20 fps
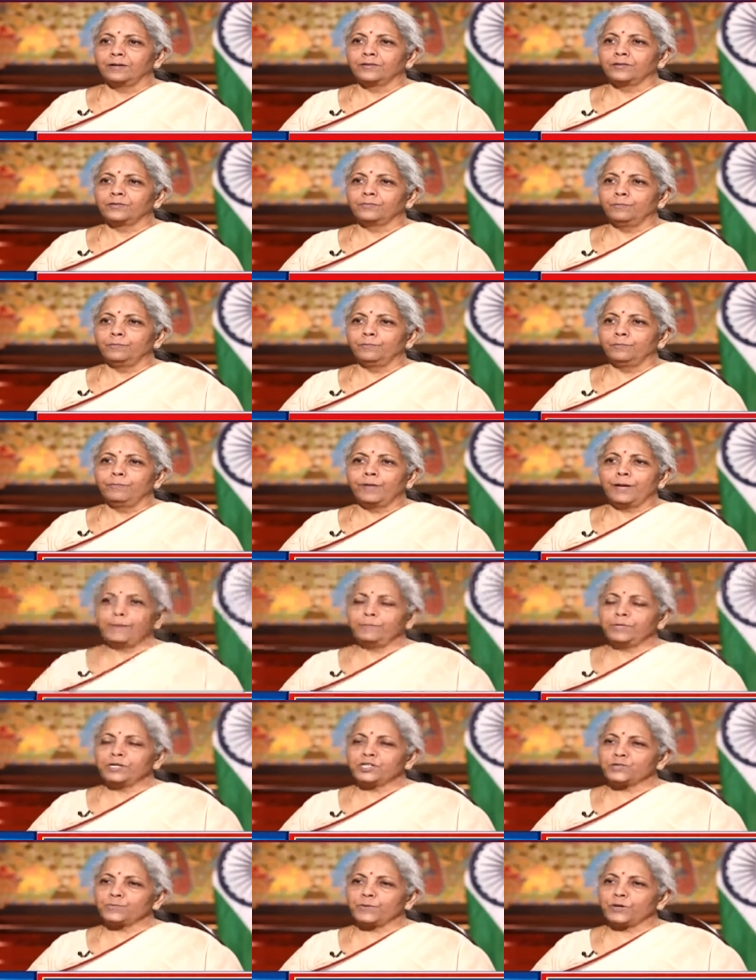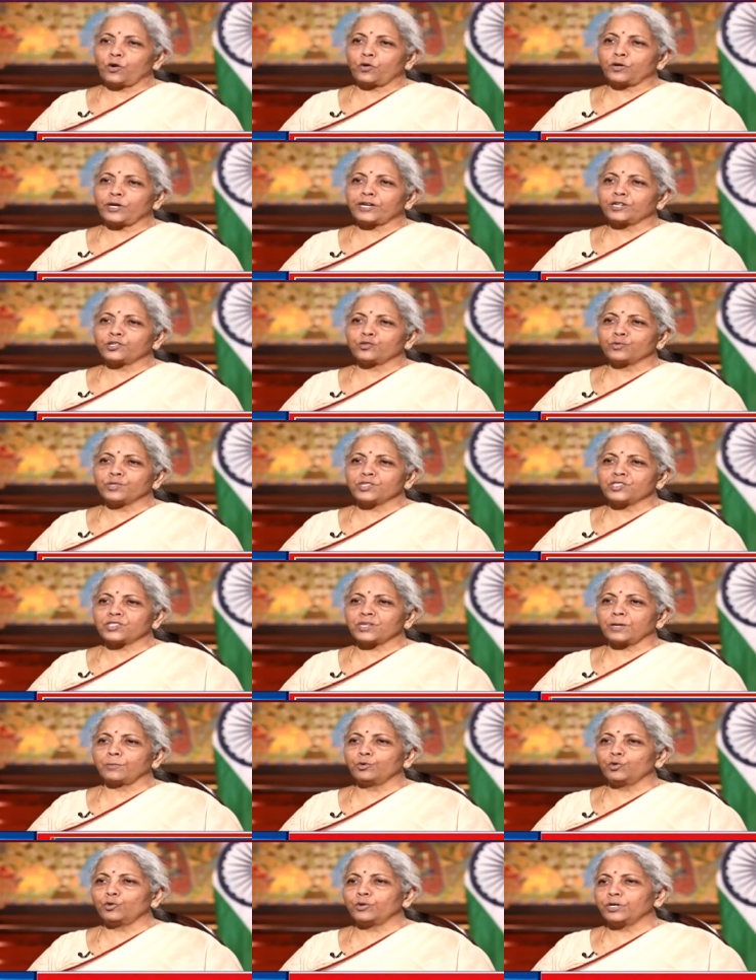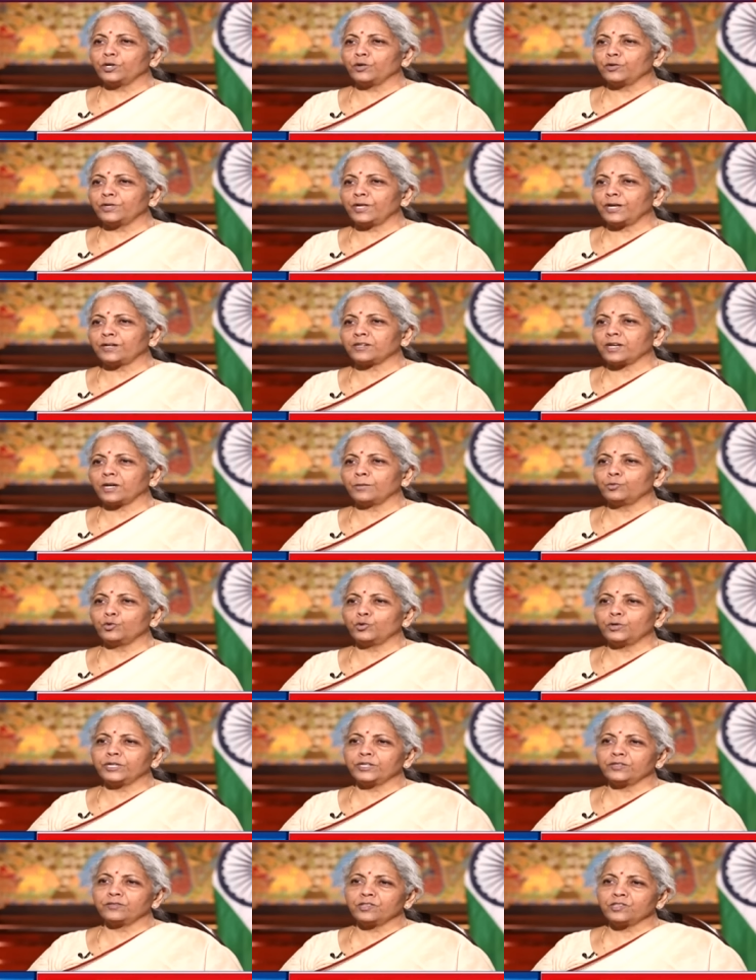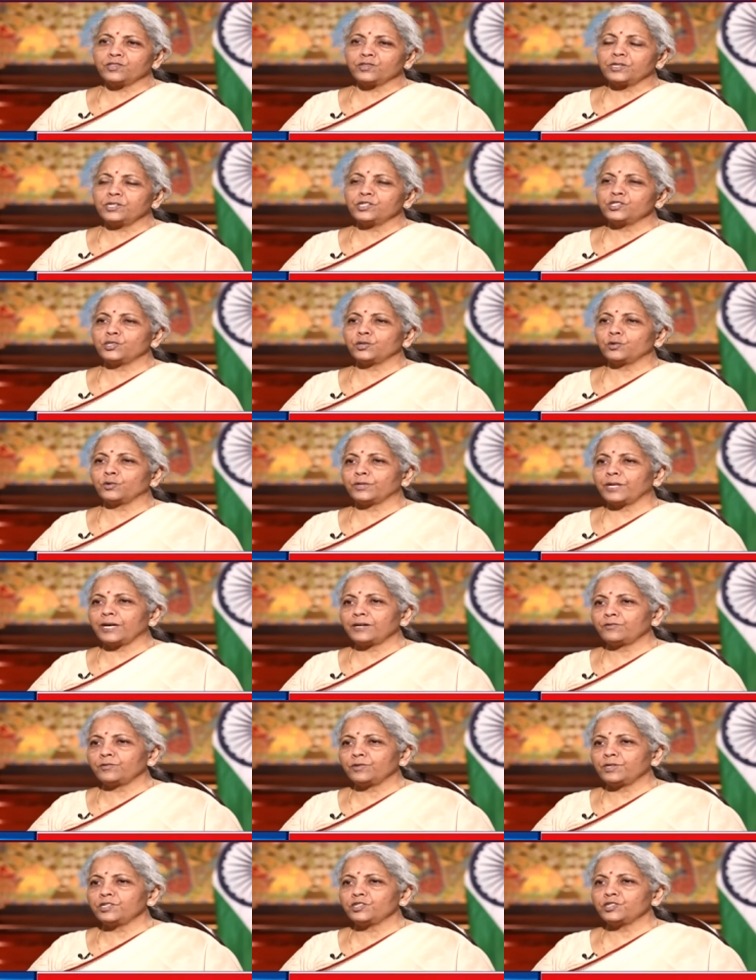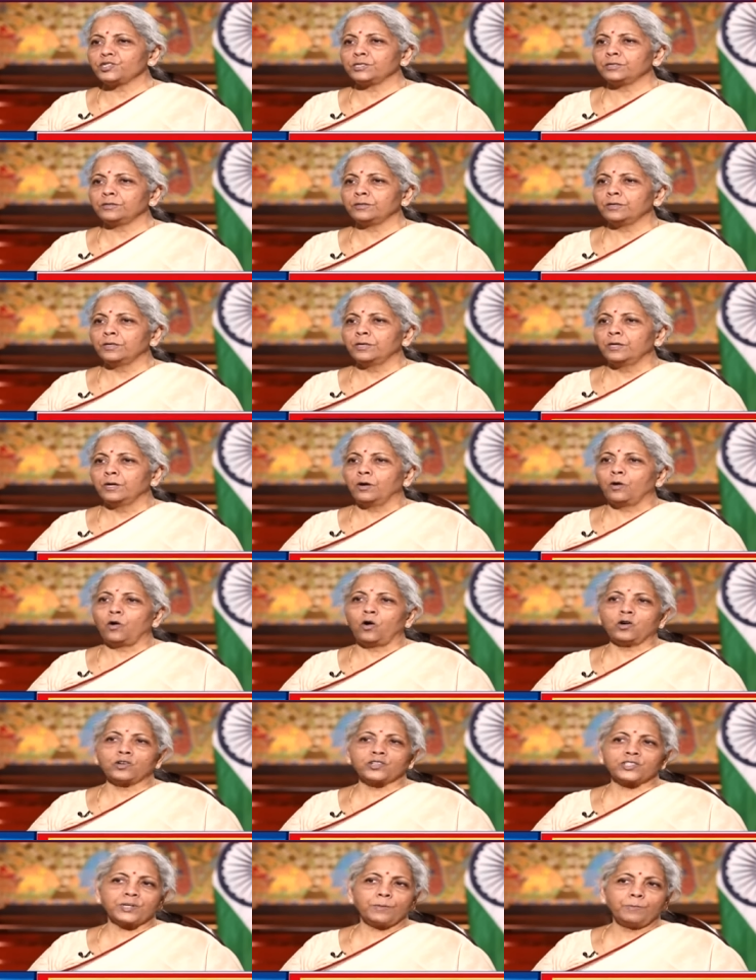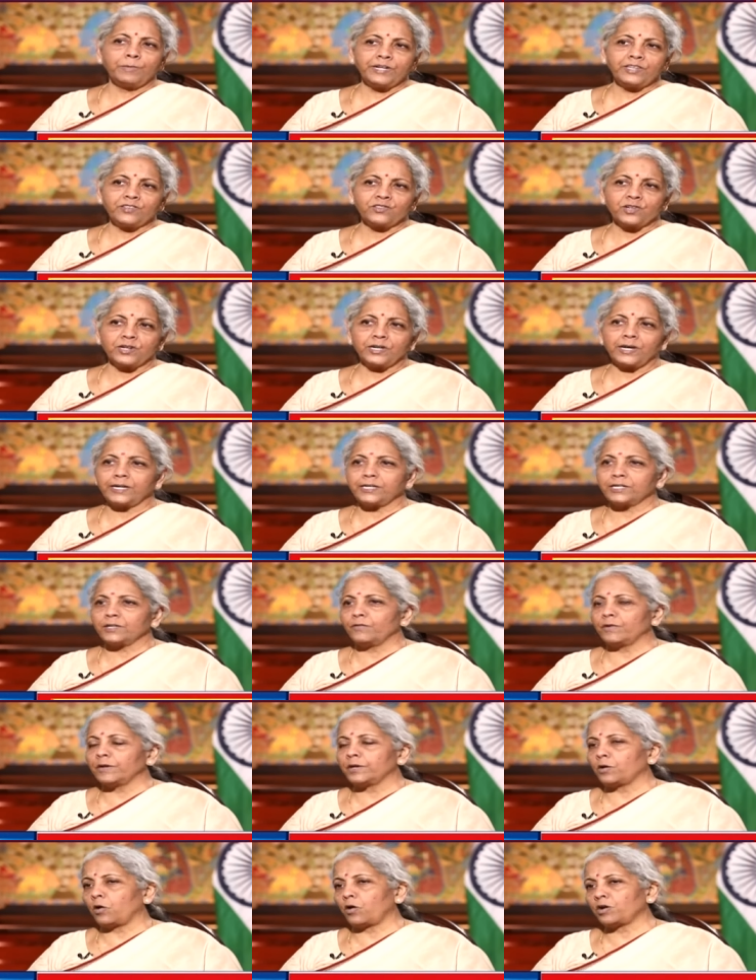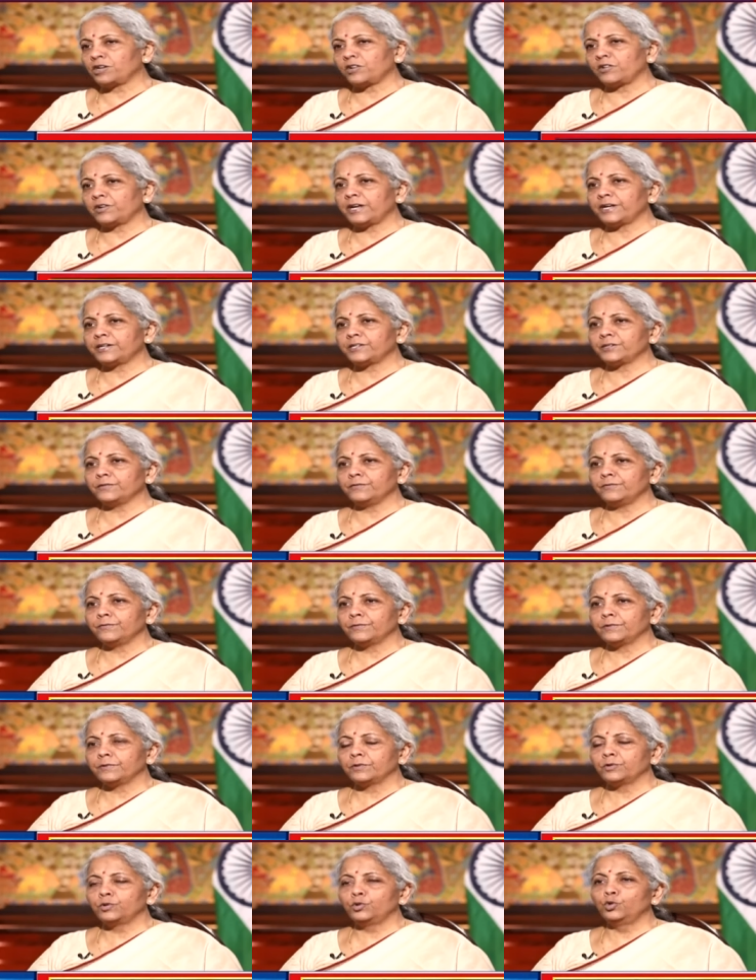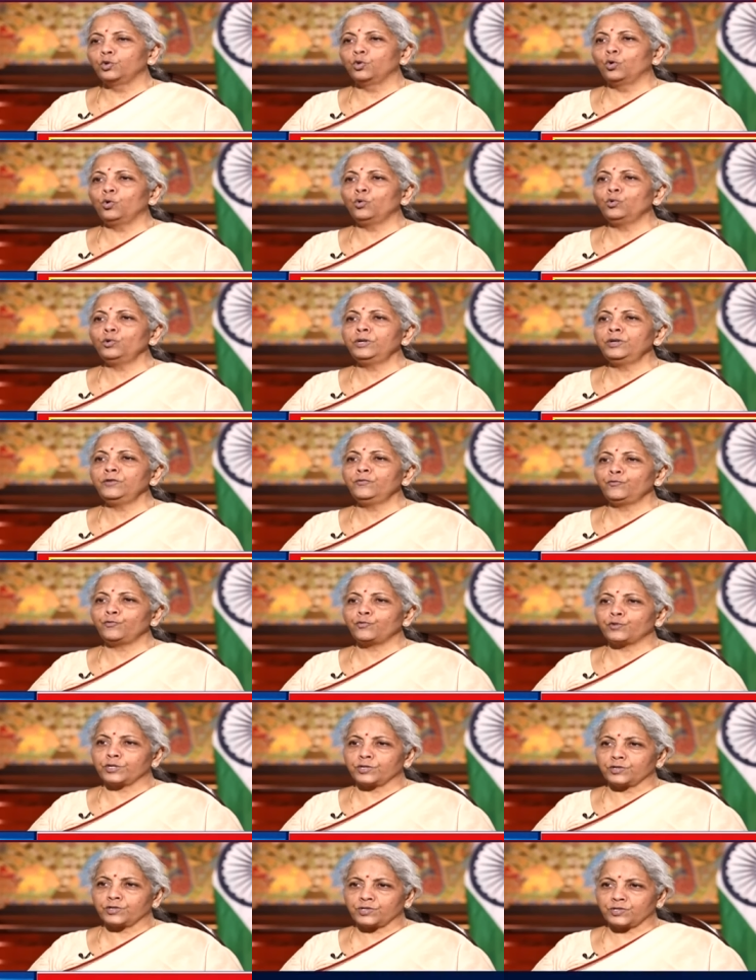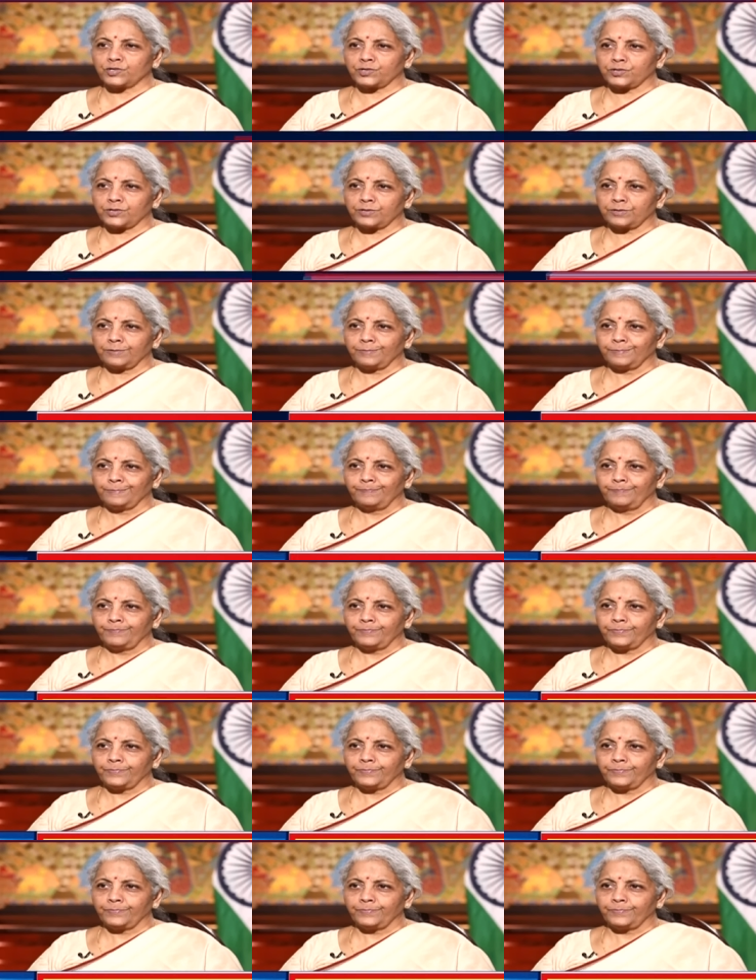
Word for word: members belonging to this community or that community, this religion or that religion, or somebody's relative and not relative. No difference. The